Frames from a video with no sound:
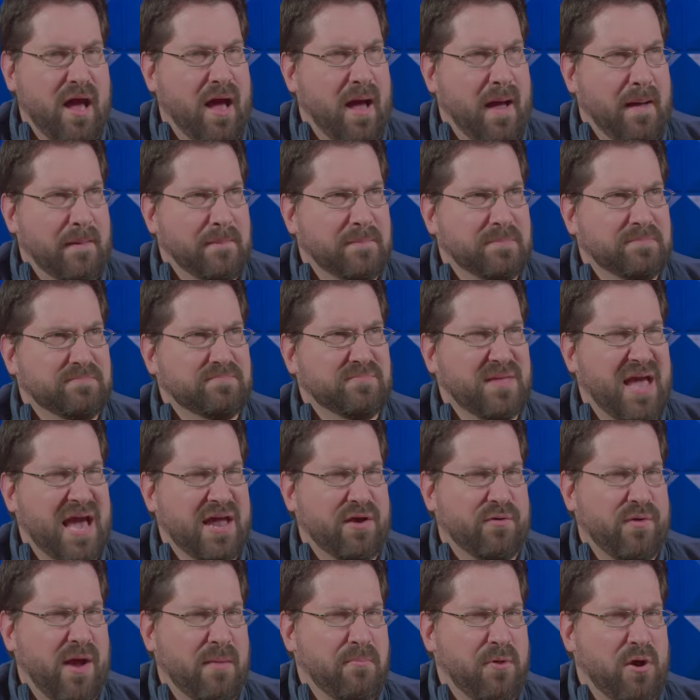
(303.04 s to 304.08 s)

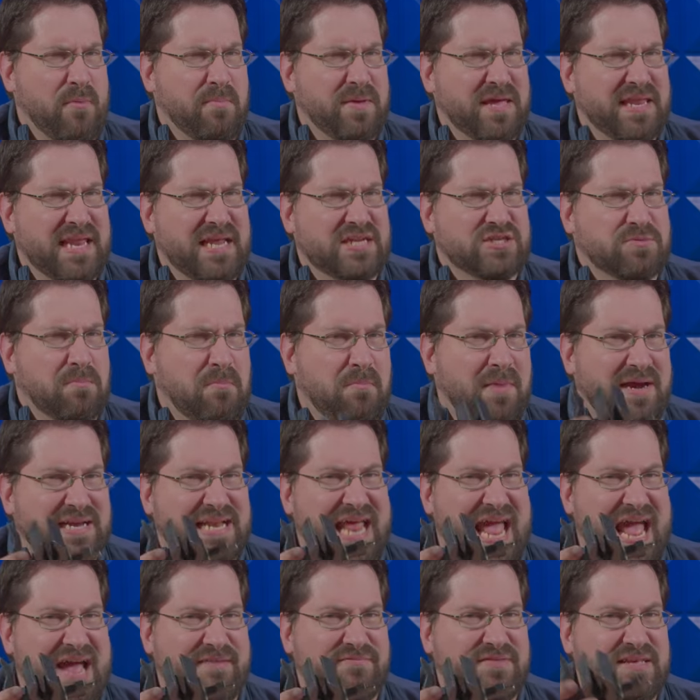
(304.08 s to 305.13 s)
Adorama or B&H
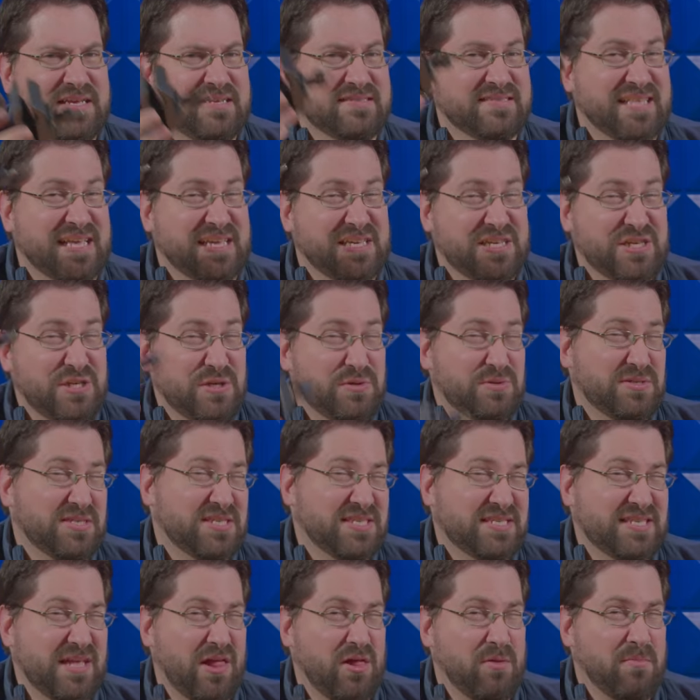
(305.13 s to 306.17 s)
might have these. They used
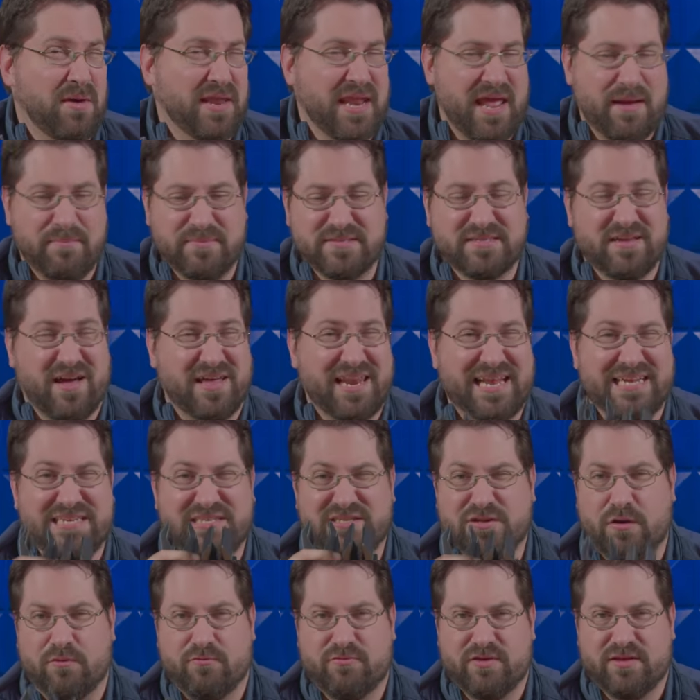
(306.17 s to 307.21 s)
to sell them on Amazon. I
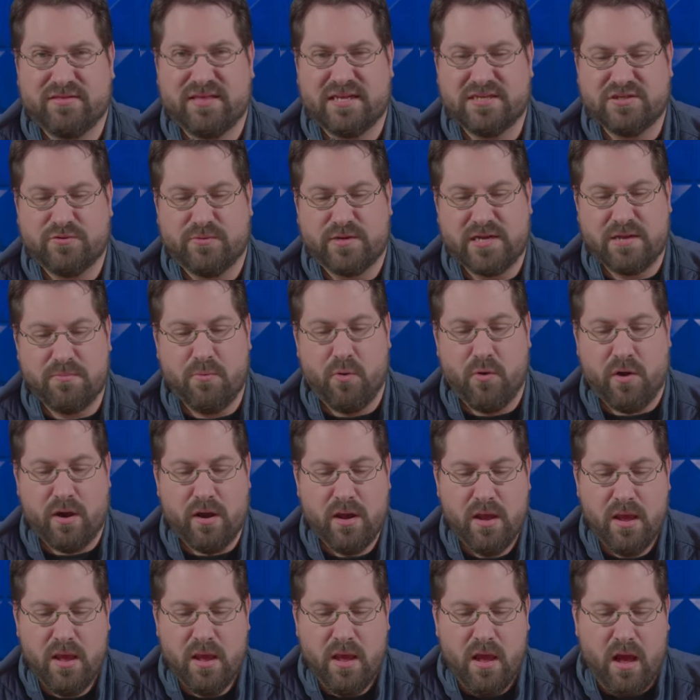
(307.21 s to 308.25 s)
don't think they do
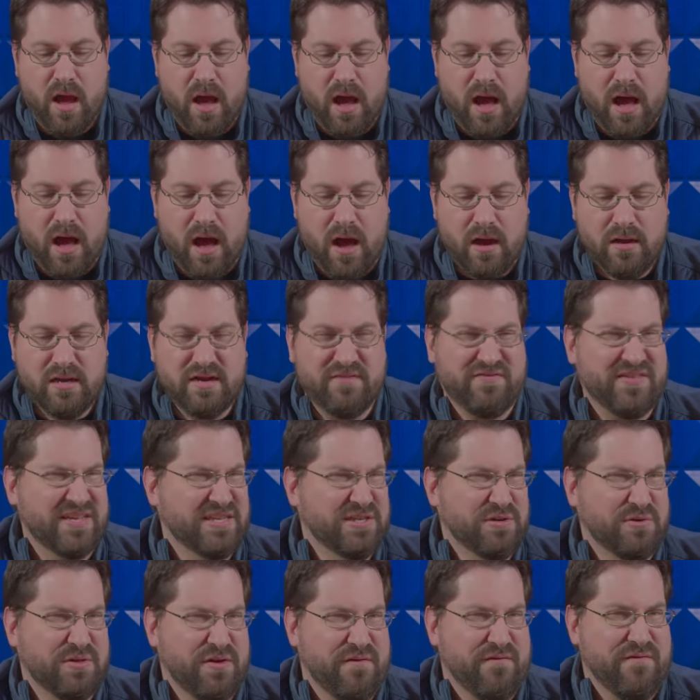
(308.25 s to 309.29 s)
anymore. If they
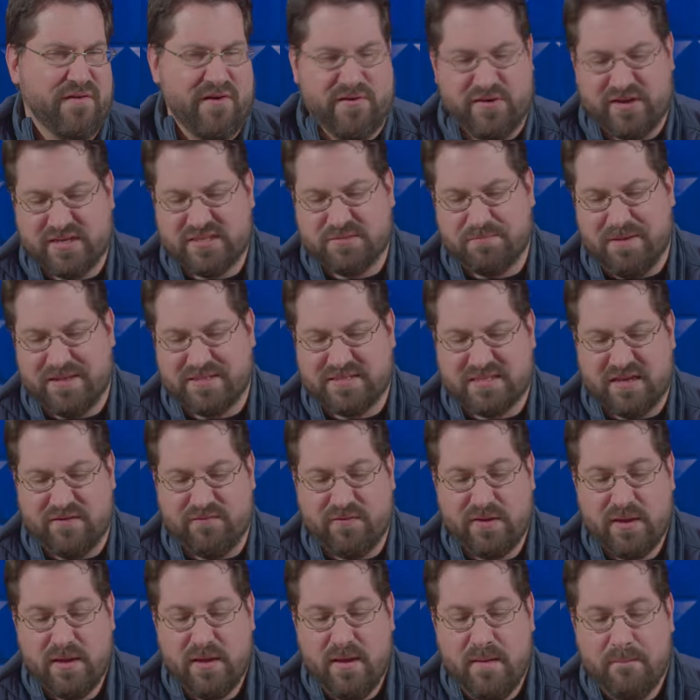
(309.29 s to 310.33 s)
do, they're very
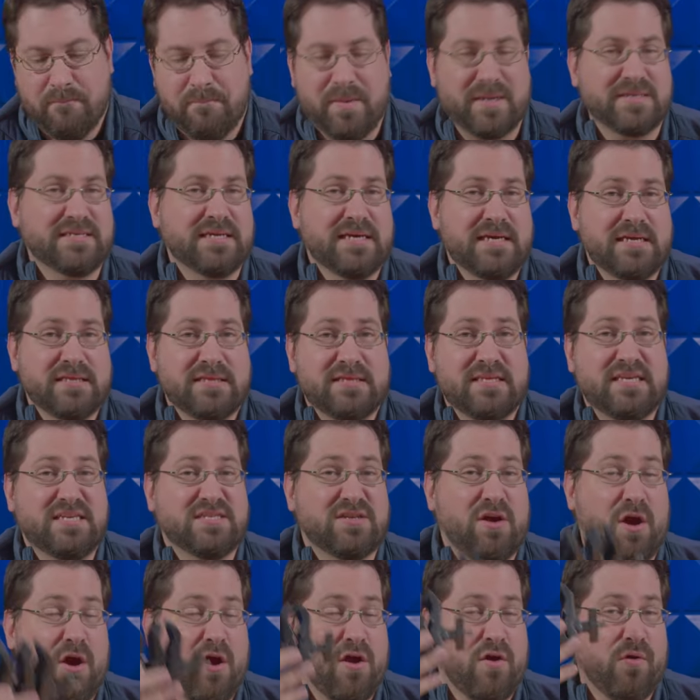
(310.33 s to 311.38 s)
expensive. But
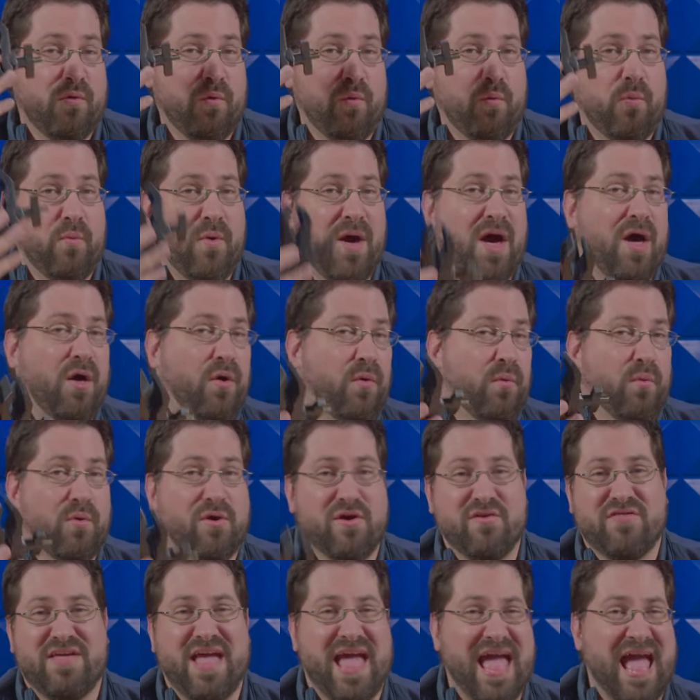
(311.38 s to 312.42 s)
these are well
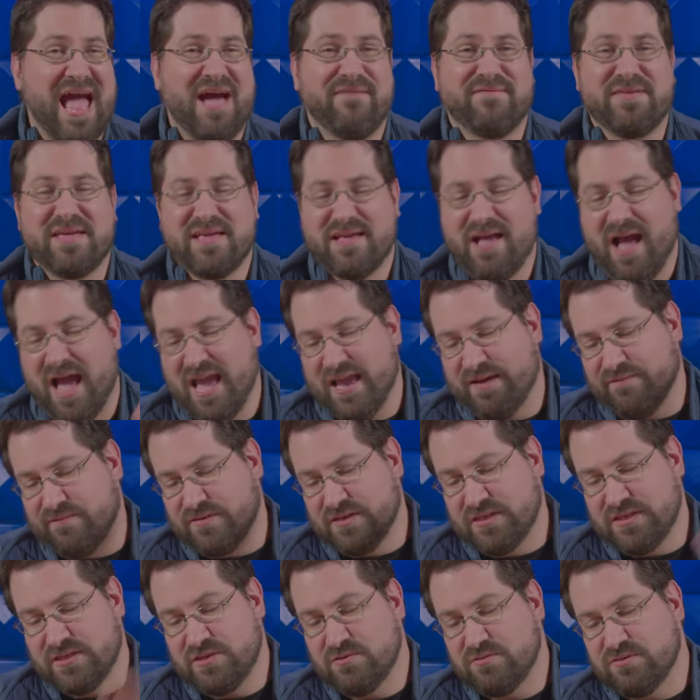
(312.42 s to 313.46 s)
worth having. I have
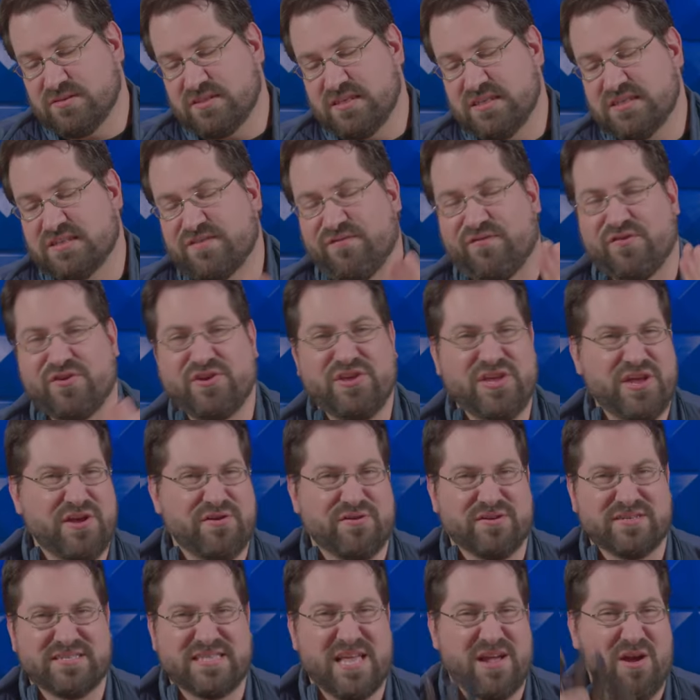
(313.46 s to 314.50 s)
used these for
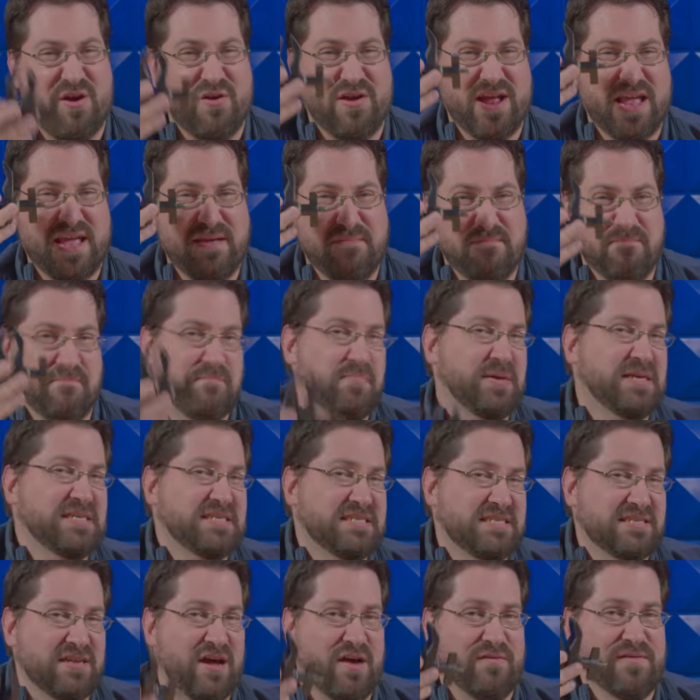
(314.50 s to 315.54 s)
years. They are a
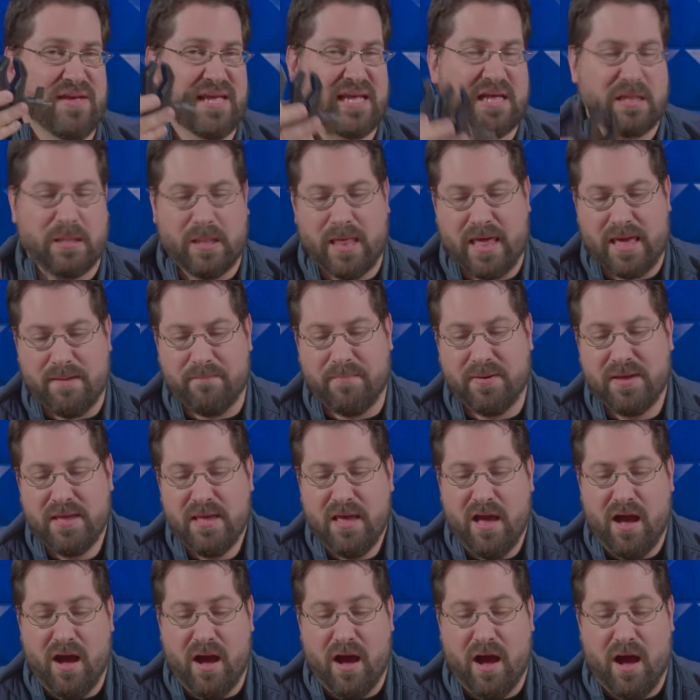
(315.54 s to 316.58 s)
beast of a clamp
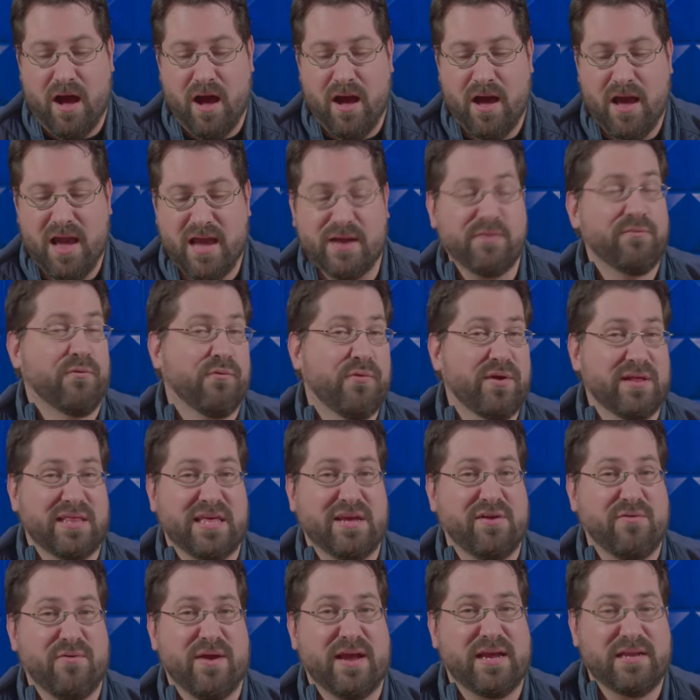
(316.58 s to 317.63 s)
and
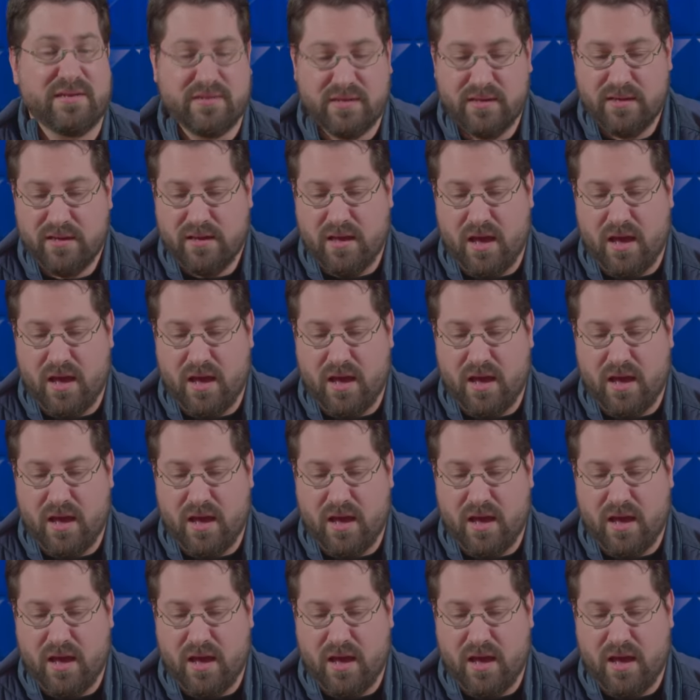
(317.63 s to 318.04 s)
really great